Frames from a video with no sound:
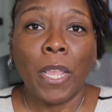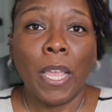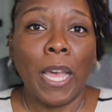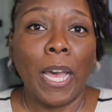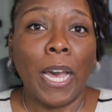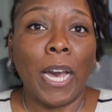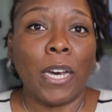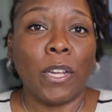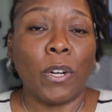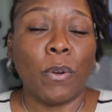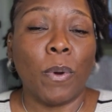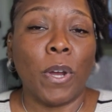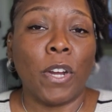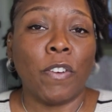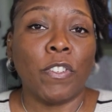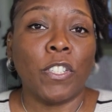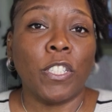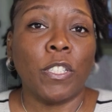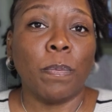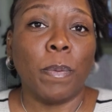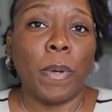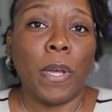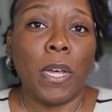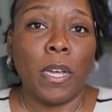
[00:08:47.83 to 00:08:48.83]
How do I
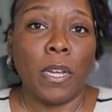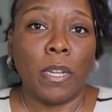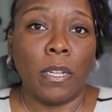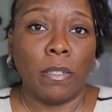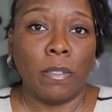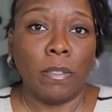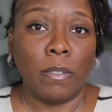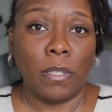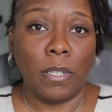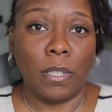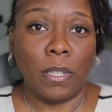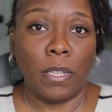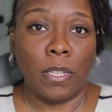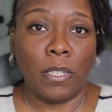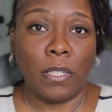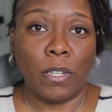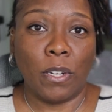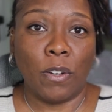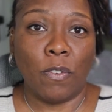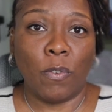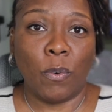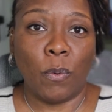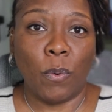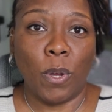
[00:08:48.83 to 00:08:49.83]
respond to these
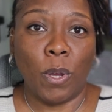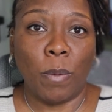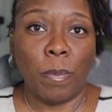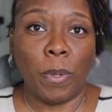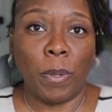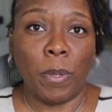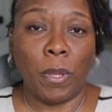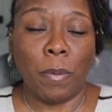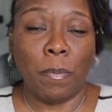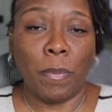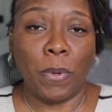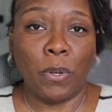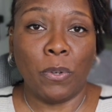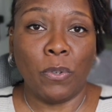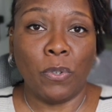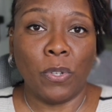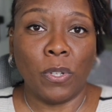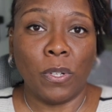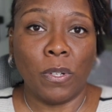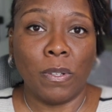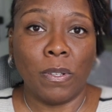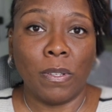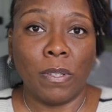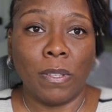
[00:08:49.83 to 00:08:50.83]
overwhelming
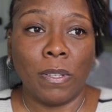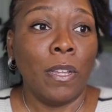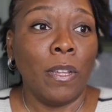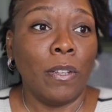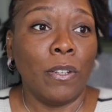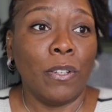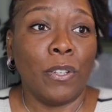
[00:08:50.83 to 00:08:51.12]
emotions?